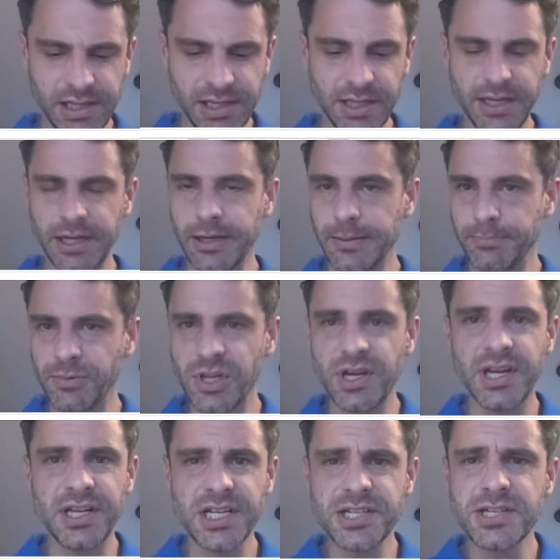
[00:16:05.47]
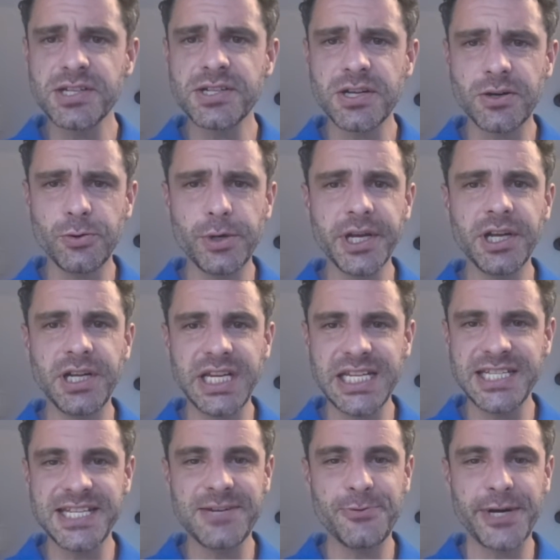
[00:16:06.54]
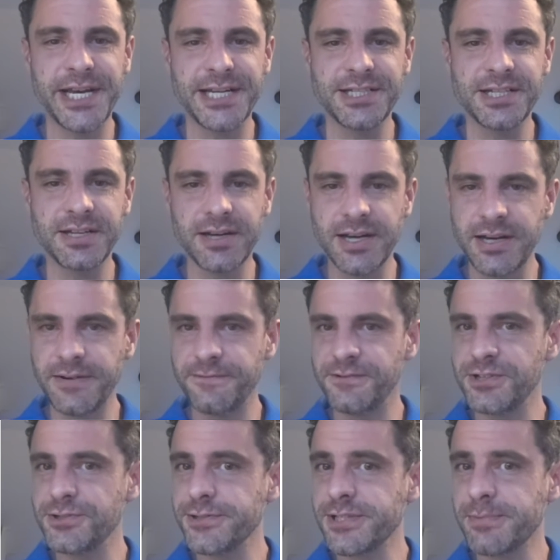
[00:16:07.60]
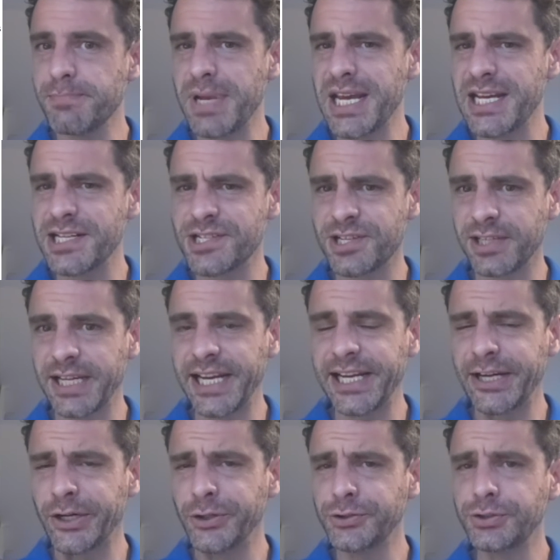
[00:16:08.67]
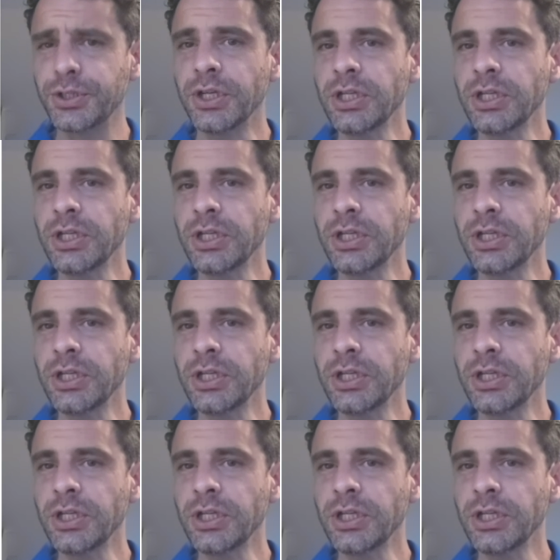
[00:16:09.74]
And this is a quick and easy way to kind of do some page layout